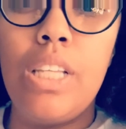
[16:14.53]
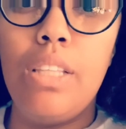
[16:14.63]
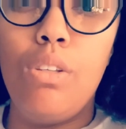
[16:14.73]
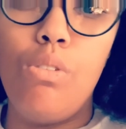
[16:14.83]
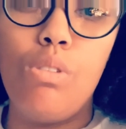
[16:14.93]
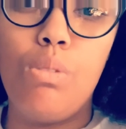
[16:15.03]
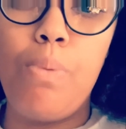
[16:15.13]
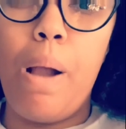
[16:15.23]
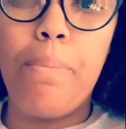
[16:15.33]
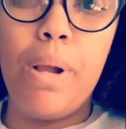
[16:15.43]
set those
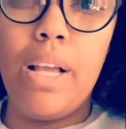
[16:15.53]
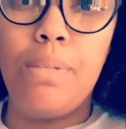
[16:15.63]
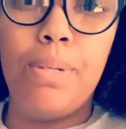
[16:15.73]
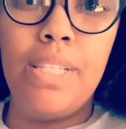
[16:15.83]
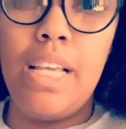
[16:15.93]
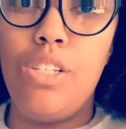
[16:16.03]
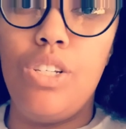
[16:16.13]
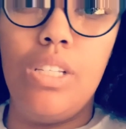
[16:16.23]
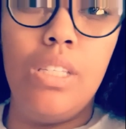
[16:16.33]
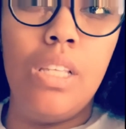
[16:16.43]
proper
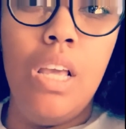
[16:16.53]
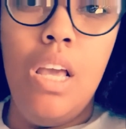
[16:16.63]
expectations.